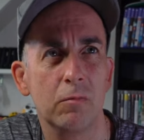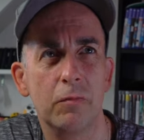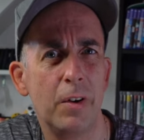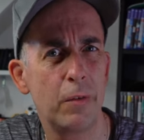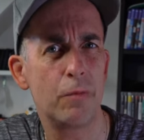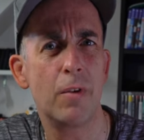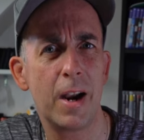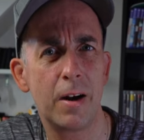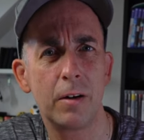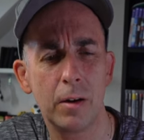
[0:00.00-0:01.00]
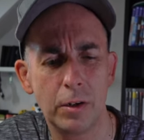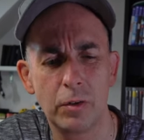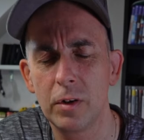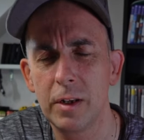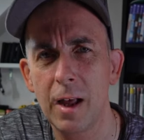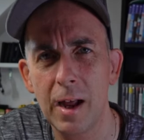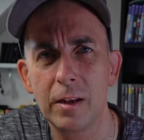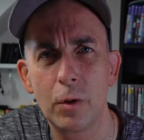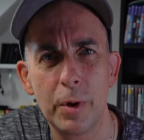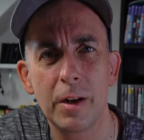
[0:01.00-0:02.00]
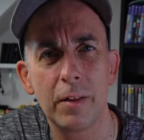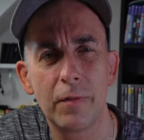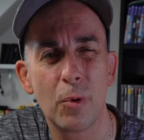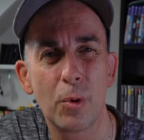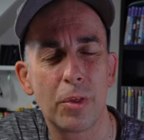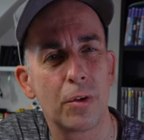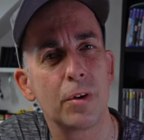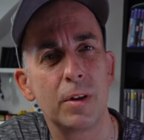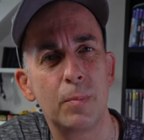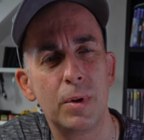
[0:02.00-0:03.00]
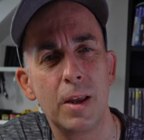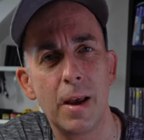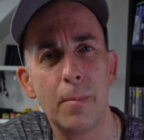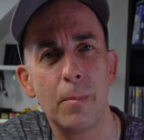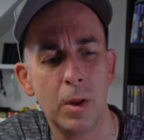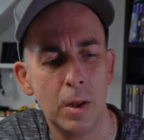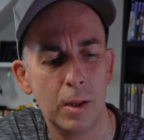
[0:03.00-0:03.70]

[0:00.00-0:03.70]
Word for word: very rare. Uh, usually I quit at 4.30 p.m.,